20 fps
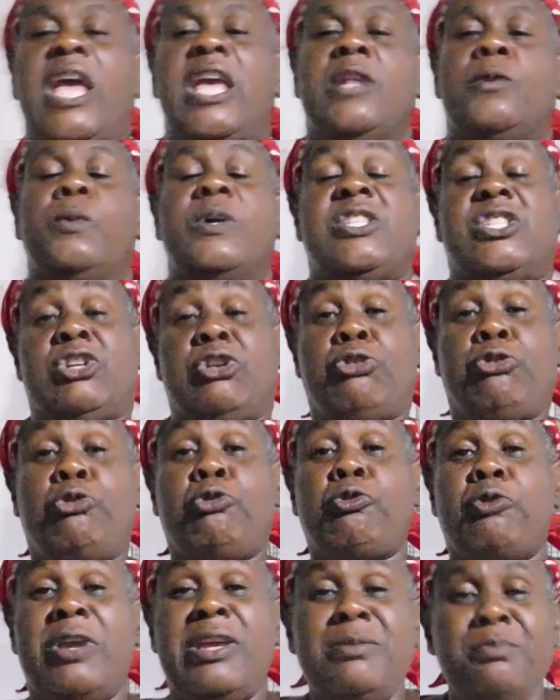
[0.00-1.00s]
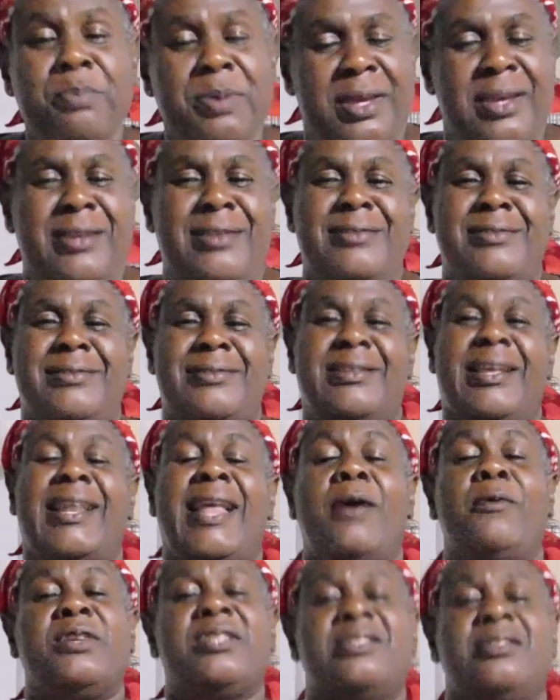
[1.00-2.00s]
it was the green beans
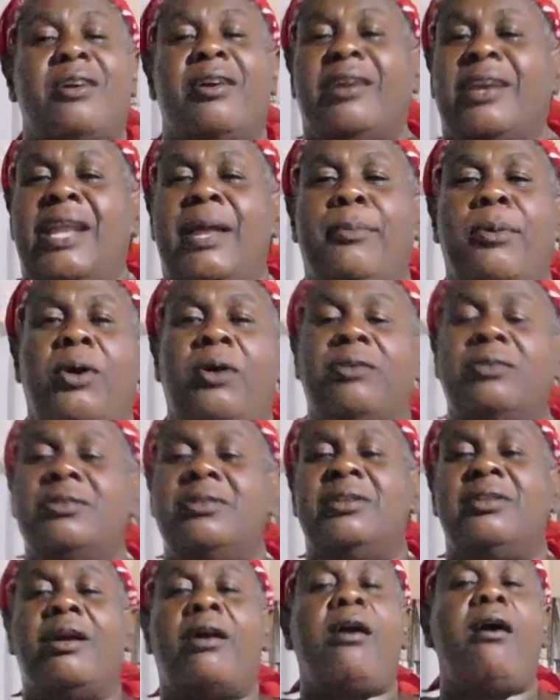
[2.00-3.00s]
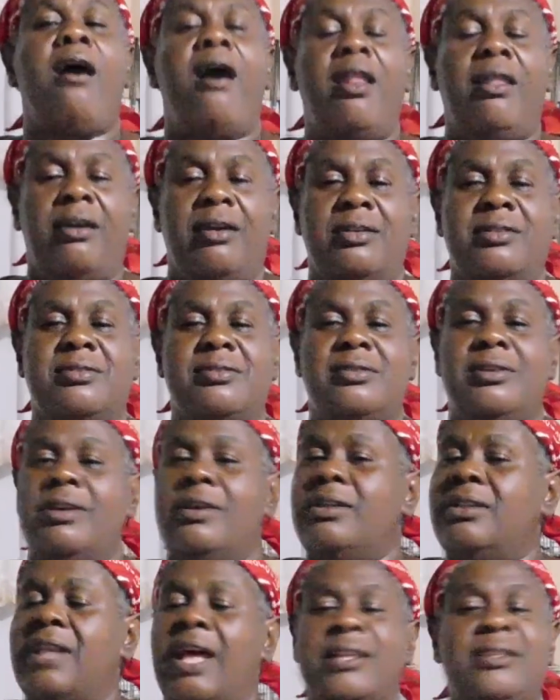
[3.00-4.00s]
that I was talking about. Colors.
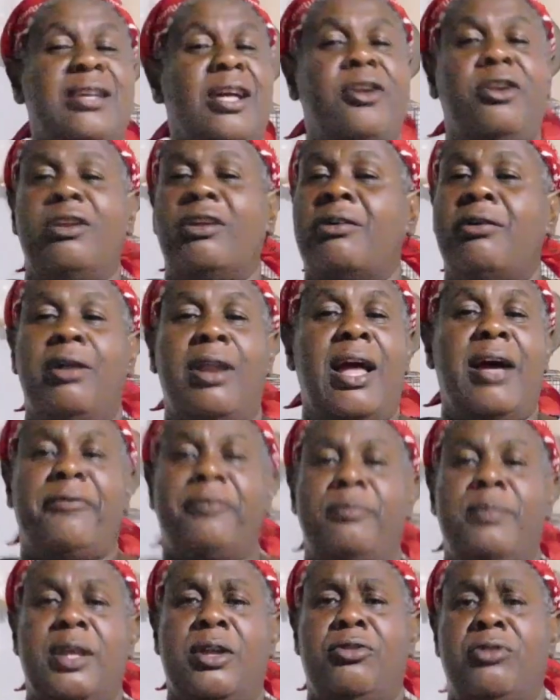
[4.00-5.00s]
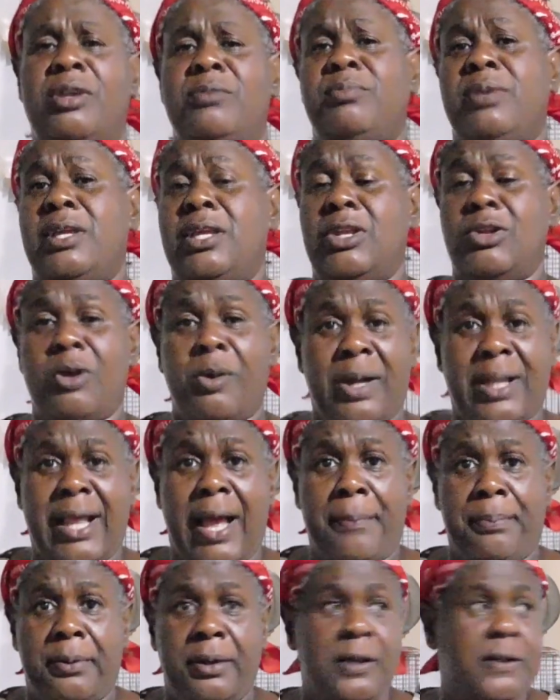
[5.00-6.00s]
That's another color for my green bean. You know what
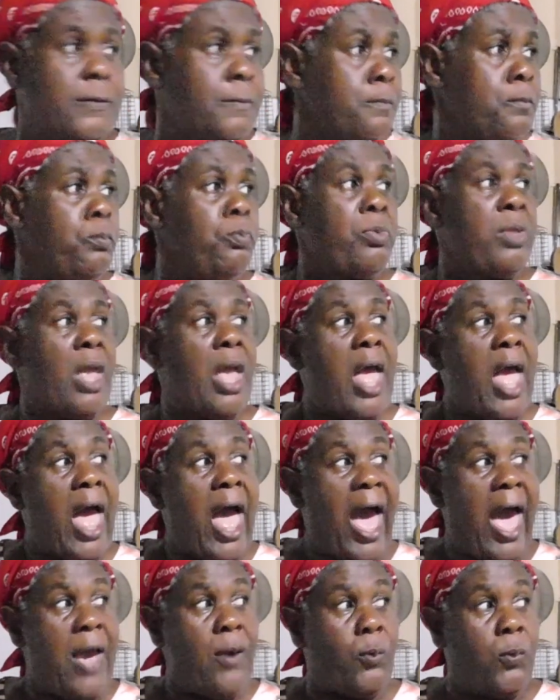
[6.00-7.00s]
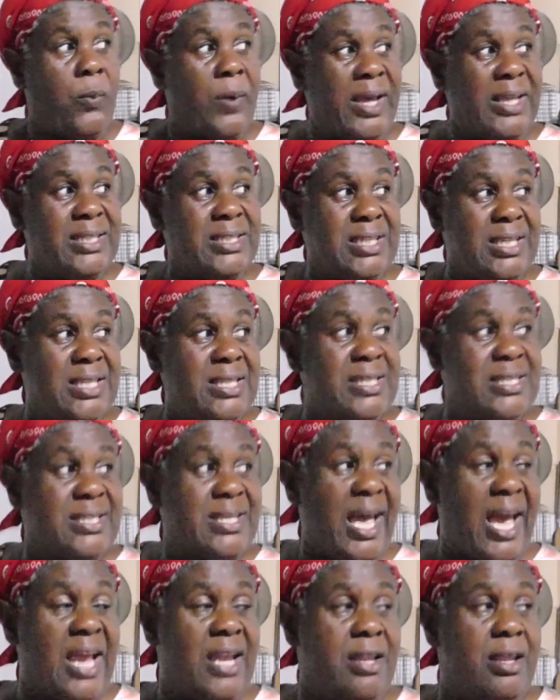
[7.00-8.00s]
happened? I went
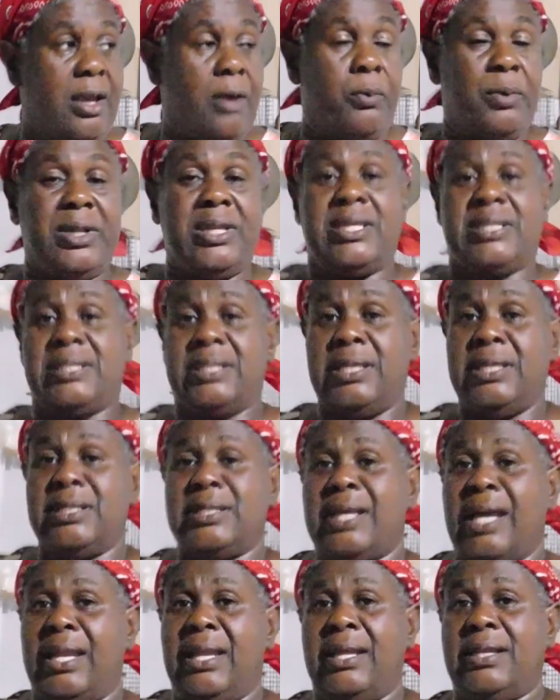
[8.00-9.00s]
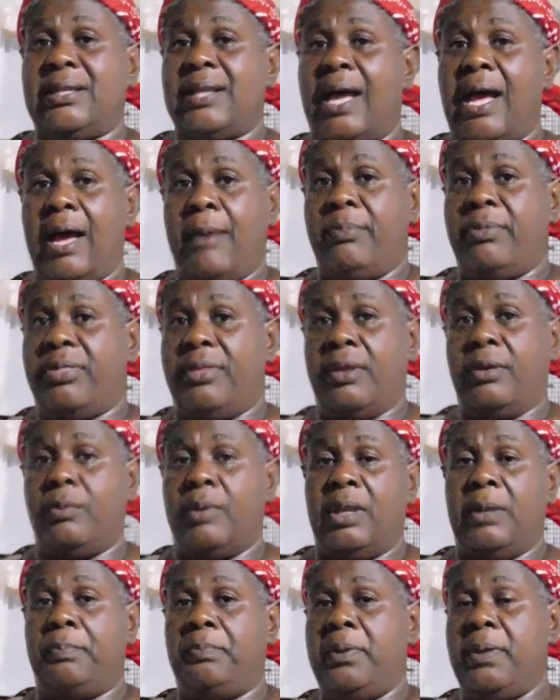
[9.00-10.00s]
inside there with this internet thing
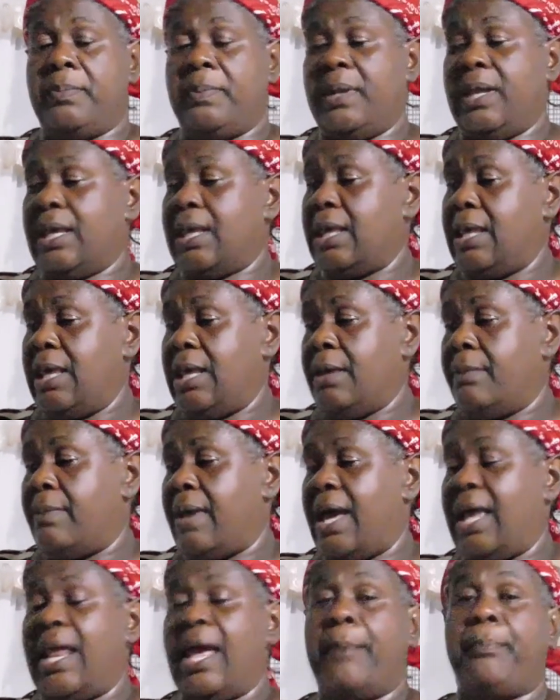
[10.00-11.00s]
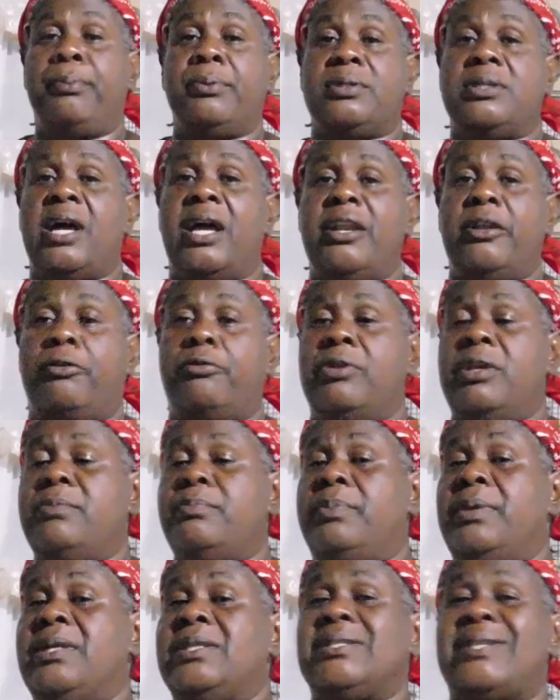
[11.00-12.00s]
when the people came, and I put on the
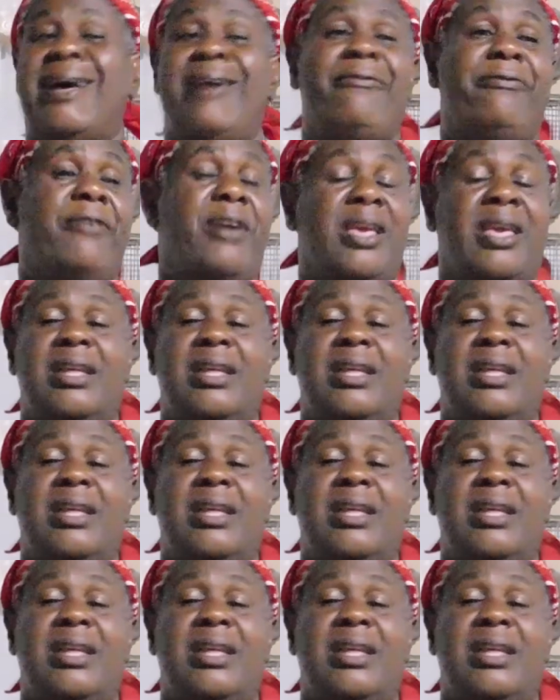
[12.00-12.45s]
green beans and